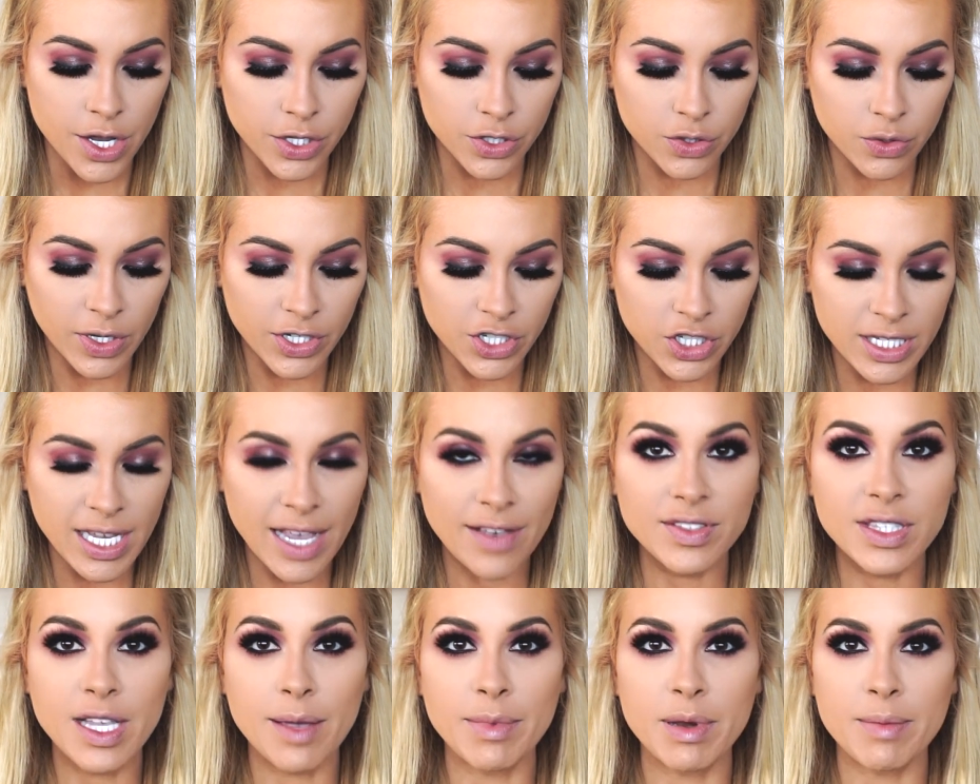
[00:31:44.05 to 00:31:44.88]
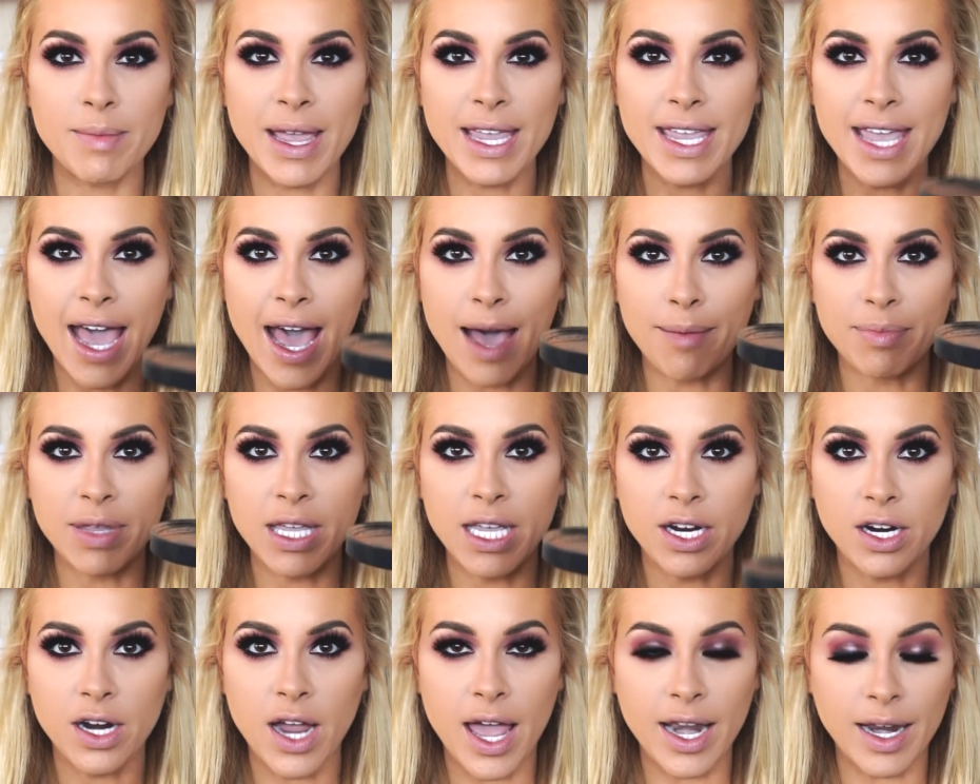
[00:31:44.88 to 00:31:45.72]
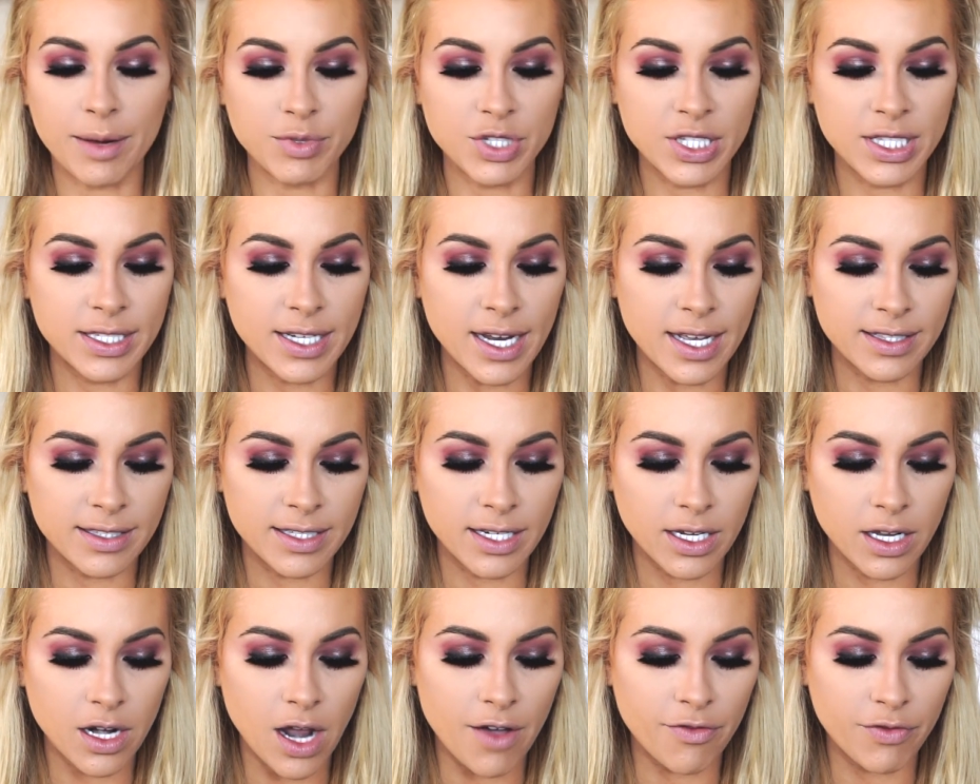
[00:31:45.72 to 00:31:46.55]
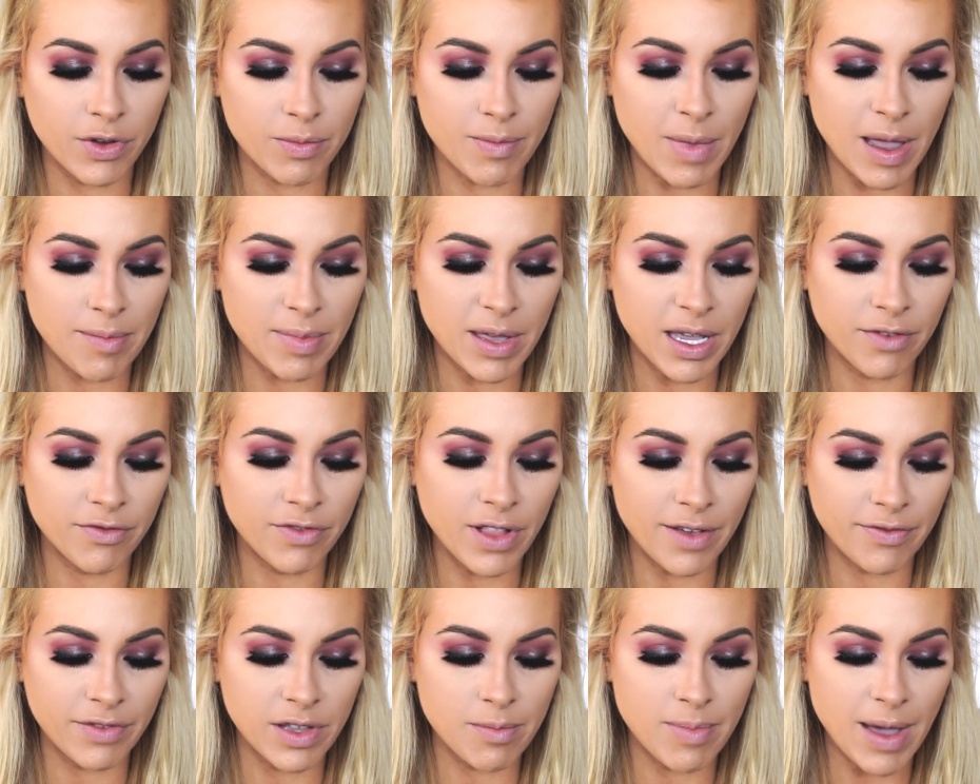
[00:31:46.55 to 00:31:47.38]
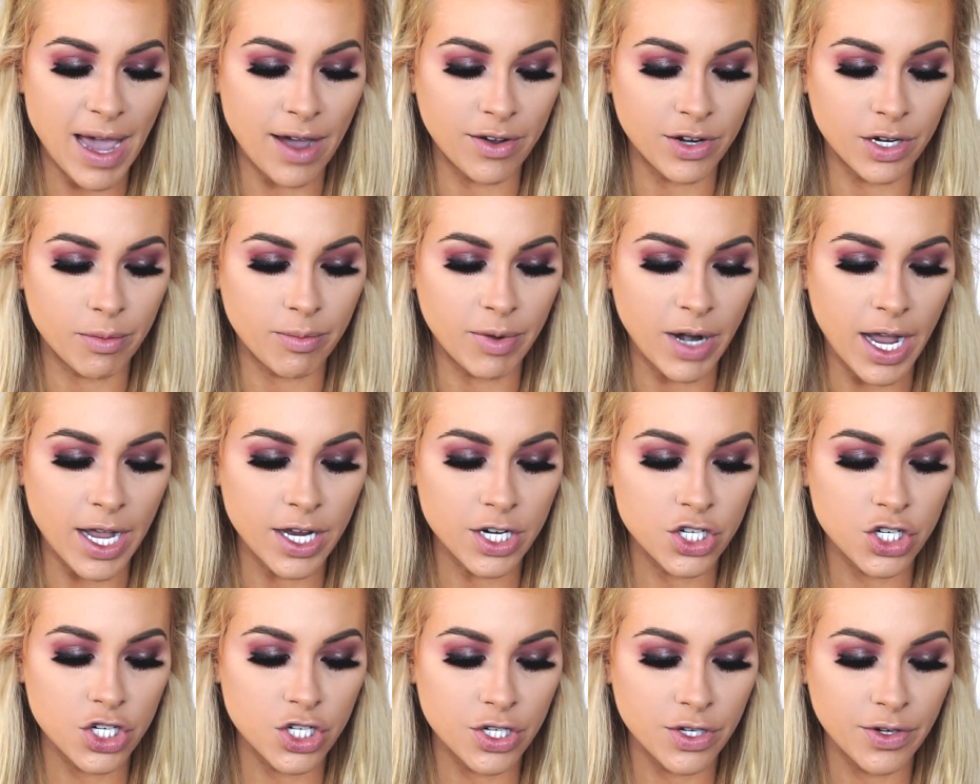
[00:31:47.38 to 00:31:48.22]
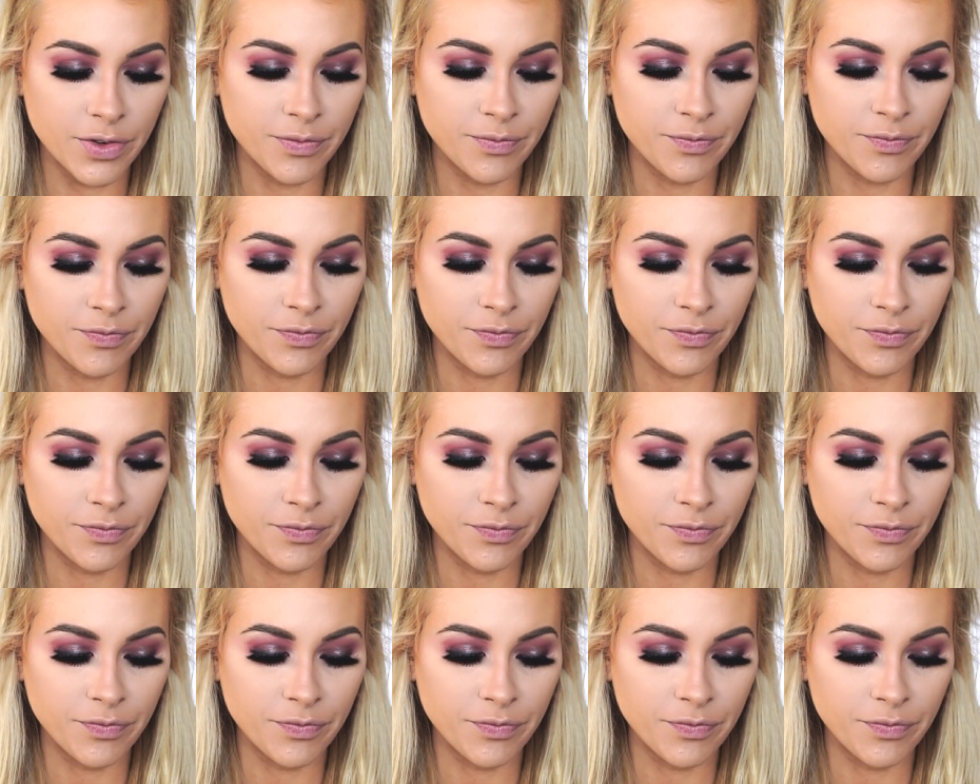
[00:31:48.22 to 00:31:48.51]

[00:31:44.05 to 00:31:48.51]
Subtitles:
So I just have some in my cap here, and I'm just dusting it off with my big fluffy powder brush.